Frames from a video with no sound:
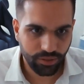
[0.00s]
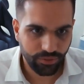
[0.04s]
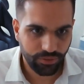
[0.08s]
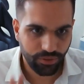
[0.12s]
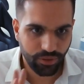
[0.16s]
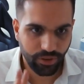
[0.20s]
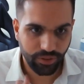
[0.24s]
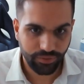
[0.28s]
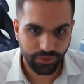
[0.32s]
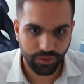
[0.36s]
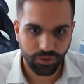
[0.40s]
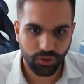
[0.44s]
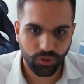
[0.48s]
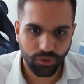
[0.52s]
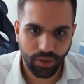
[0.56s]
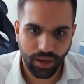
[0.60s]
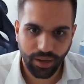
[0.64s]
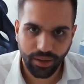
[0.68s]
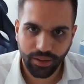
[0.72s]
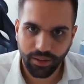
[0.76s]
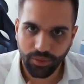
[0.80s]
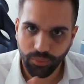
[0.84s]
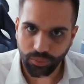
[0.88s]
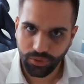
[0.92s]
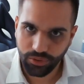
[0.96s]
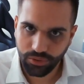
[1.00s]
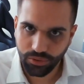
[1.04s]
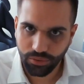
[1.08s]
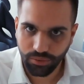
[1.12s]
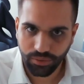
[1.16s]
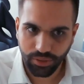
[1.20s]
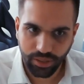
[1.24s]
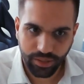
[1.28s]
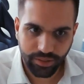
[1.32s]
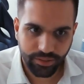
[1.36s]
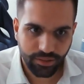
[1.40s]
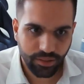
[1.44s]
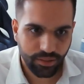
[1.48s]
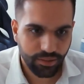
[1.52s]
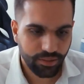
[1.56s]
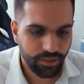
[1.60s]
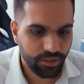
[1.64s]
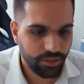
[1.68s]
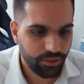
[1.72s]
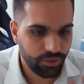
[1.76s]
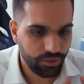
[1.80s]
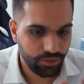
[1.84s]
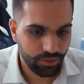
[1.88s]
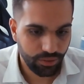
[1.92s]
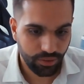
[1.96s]
If you have a track, you want to release it
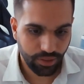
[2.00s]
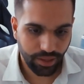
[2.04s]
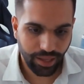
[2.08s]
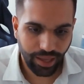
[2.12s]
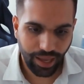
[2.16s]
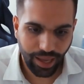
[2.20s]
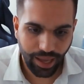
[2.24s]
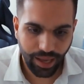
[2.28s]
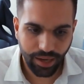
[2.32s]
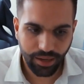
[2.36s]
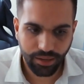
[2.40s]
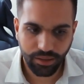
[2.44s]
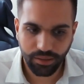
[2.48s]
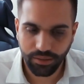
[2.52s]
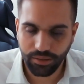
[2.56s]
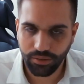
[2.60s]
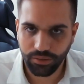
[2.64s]
there, you can.